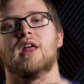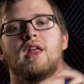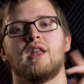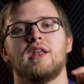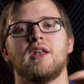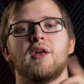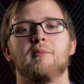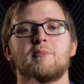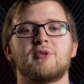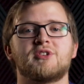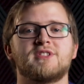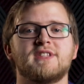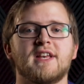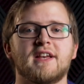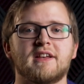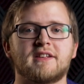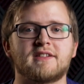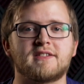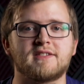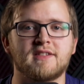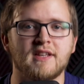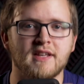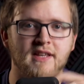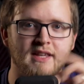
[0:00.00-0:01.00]
Number
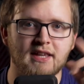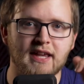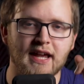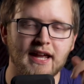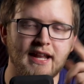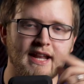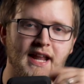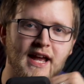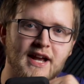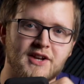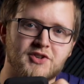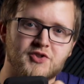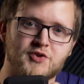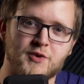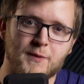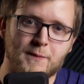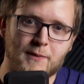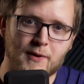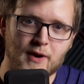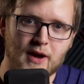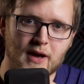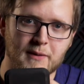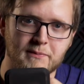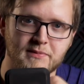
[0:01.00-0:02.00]
6, get extra
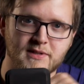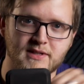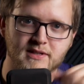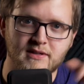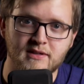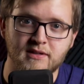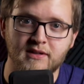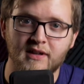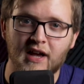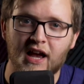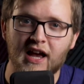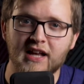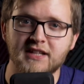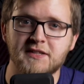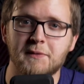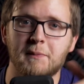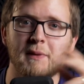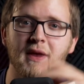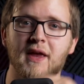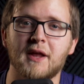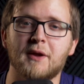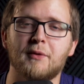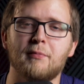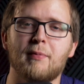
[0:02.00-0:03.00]
props. As a
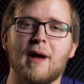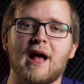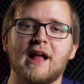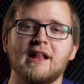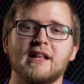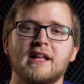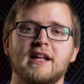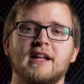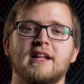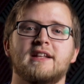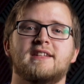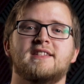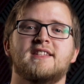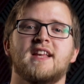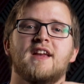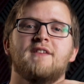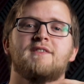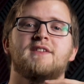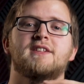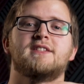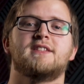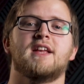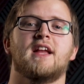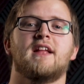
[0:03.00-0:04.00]
beginner pilot, it's
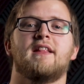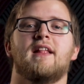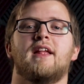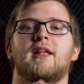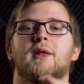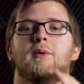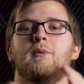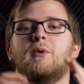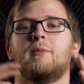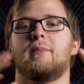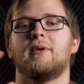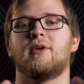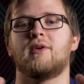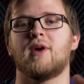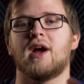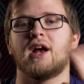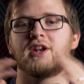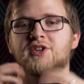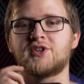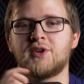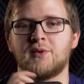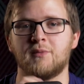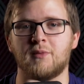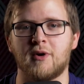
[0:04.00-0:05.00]
safe to say that you will be
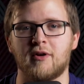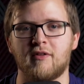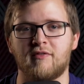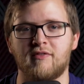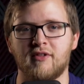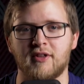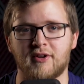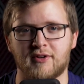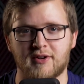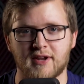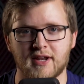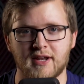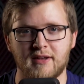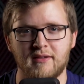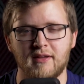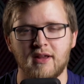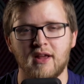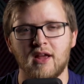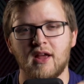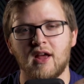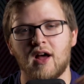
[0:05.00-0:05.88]
crashing while learning.